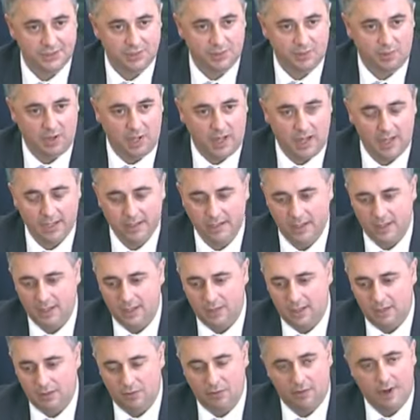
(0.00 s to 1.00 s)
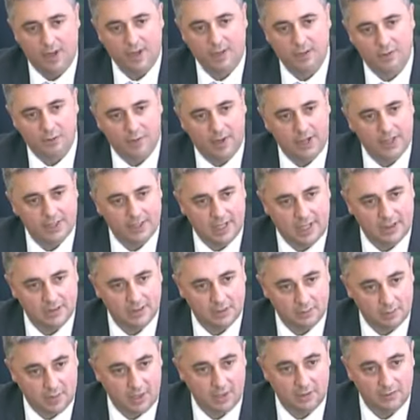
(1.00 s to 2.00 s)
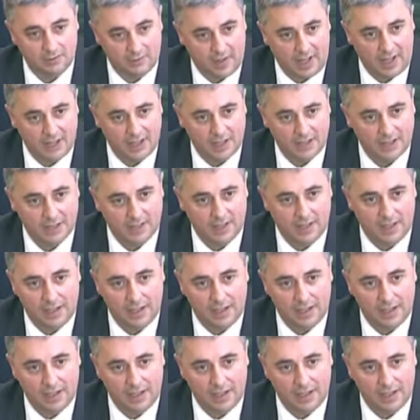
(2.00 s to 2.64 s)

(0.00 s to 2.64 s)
supply right the way down the Mole Valley.